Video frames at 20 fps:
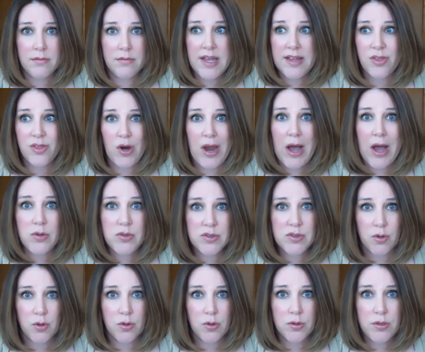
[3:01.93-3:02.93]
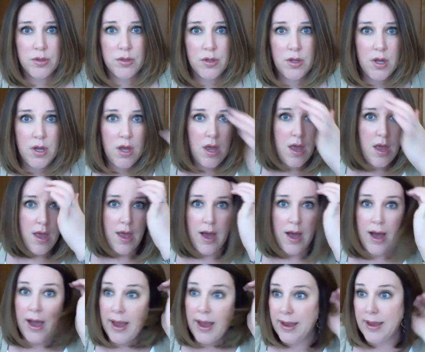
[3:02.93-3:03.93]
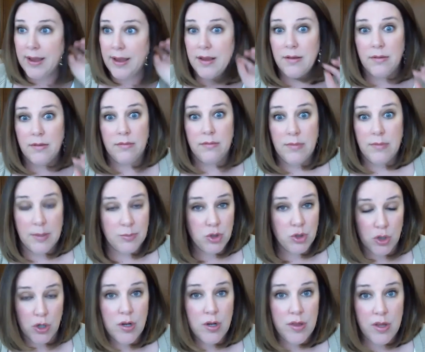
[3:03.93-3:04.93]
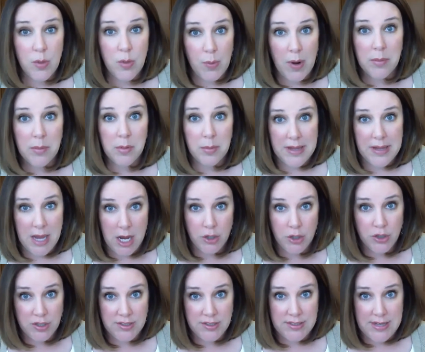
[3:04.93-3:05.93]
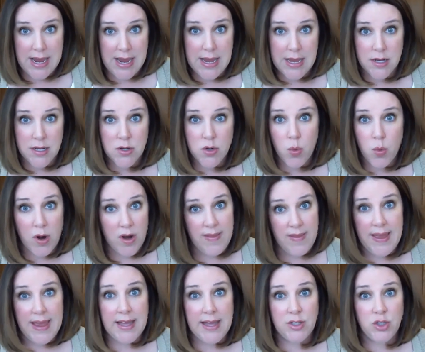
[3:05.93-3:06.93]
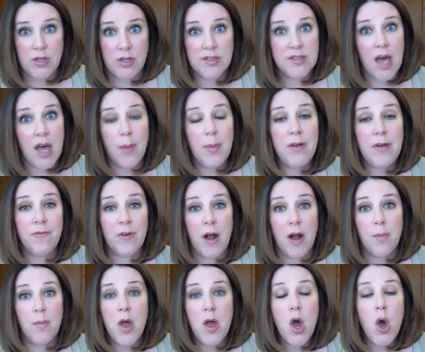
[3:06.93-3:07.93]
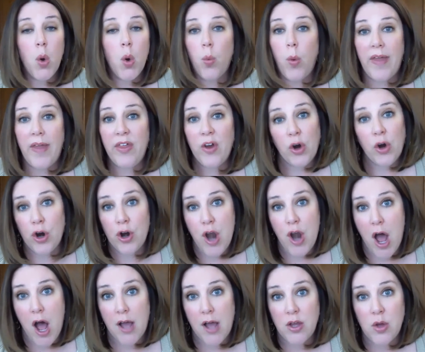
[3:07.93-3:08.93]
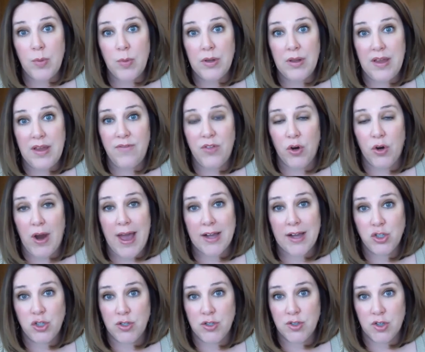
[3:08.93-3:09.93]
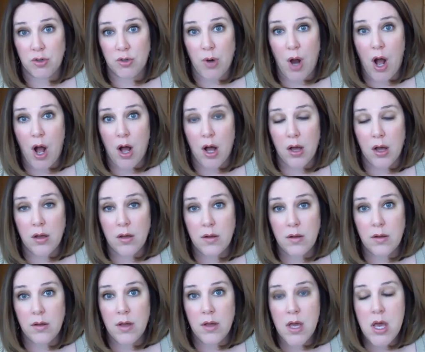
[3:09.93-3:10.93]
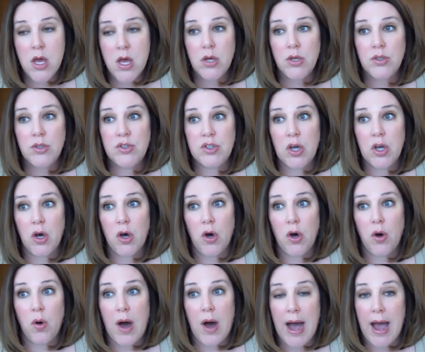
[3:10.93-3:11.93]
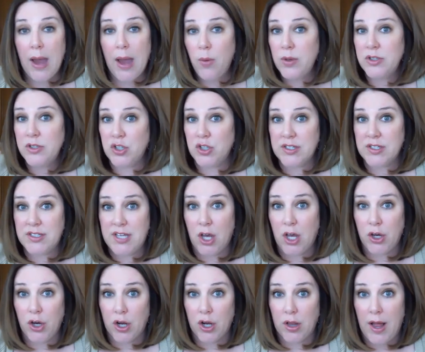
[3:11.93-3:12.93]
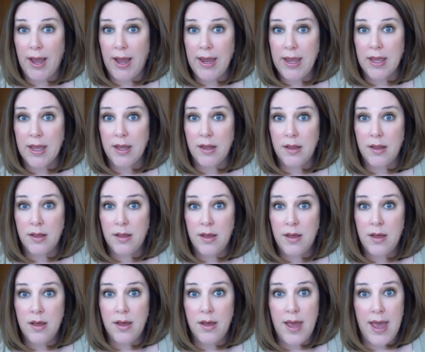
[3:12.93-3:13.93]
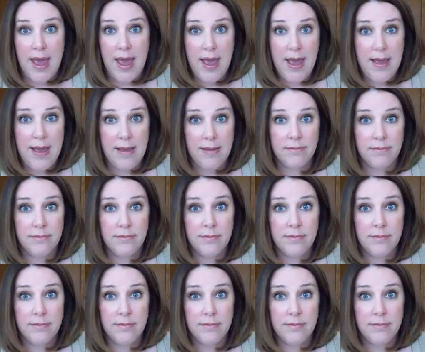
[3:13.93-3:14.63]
get their house sold. I am sure that you probably understand where the agent is coming from, whether or not you believe their actions are wrong. So I would just tell your client, "Hey,